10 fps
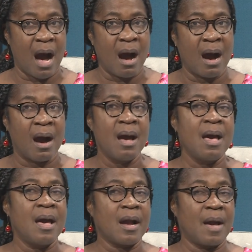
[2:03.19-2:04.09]
we are
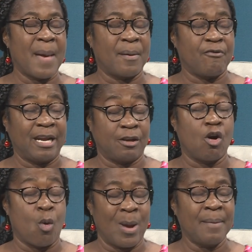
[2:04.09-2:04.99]

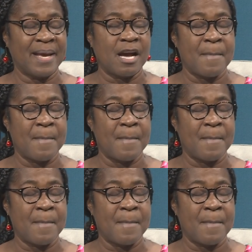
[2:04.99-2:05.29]
commemorating or will be